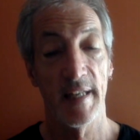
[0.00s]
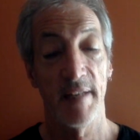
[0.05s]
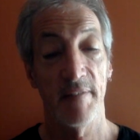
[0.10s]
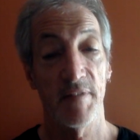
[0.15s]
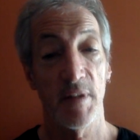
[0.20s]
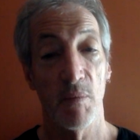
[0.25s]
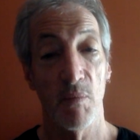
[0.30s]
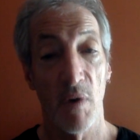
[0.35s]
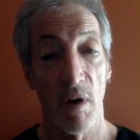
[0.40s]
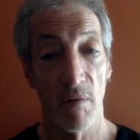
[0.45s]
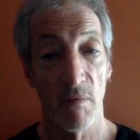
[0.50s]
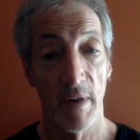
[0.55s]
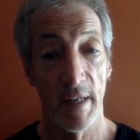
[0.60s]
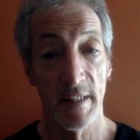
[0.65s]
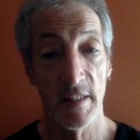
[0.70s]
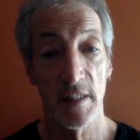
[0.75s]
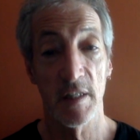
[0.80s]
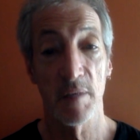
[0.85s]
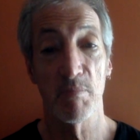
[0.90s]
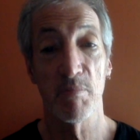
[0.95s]
if they want
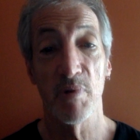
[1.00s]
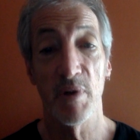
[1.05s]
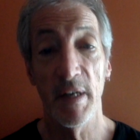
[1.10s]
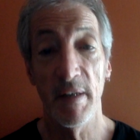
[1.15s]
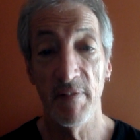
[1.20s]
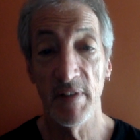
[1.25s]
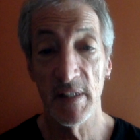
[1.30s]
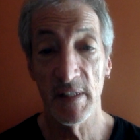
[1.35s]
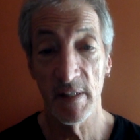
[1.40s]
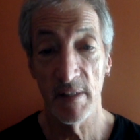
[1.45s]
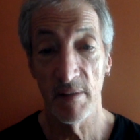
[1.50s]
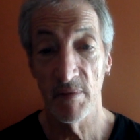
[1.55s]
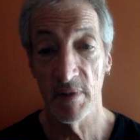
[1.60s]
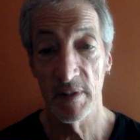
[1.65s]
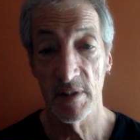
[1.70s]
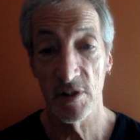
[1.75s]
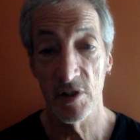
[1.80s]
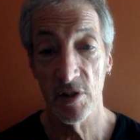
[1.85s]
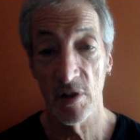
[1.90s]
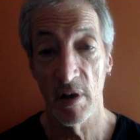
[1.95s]
rights to previously
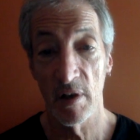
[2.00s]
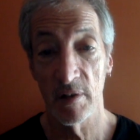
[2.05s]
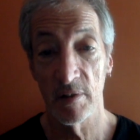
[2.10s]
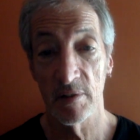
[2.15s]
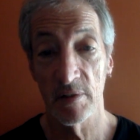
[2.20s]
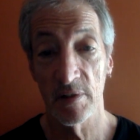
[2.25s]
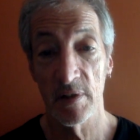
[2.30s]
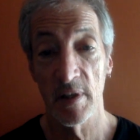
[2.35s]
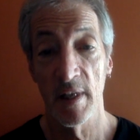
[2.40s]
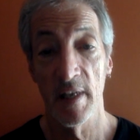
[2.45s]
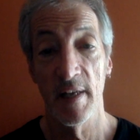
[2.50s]
written songs,